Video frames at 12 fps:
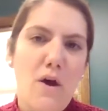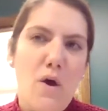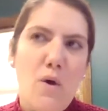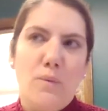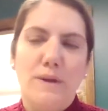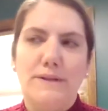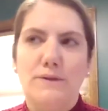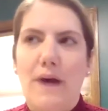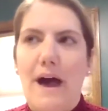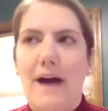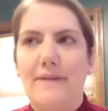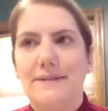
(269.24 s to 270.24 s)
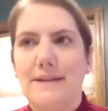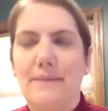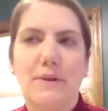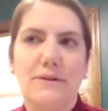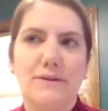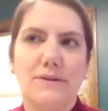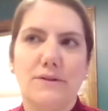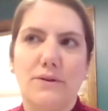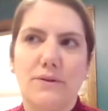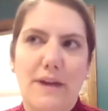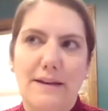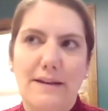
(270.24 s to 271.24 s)
We do have some
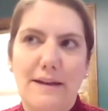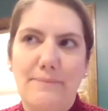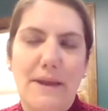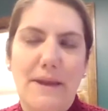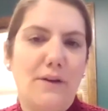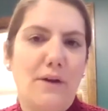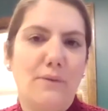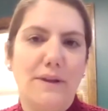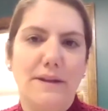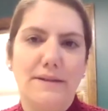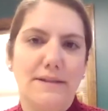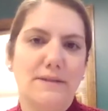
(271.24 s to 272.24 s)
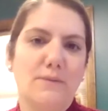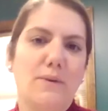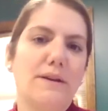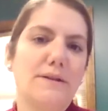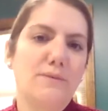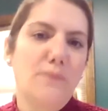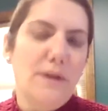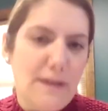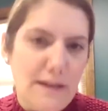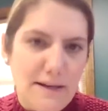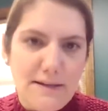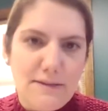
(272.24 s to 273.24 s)
concern that it may not release as quick as we
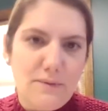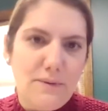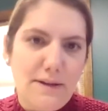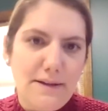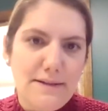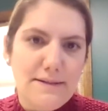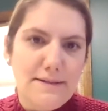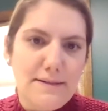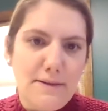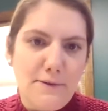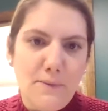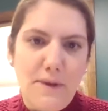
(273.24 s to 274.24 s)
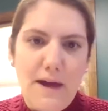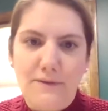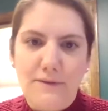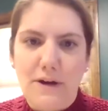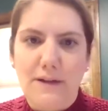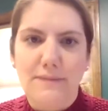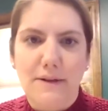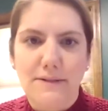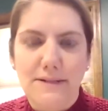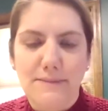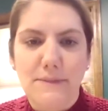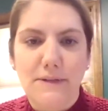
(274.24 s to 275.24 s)
need it to release. So we have talked
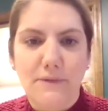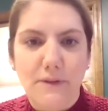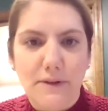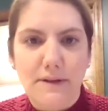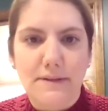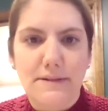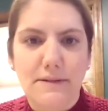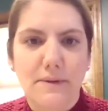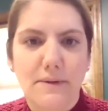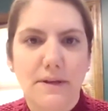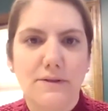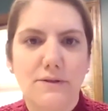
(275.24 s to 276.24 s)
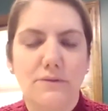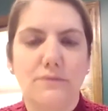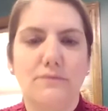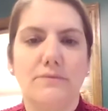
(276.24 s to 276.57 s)
about some different things that we can do.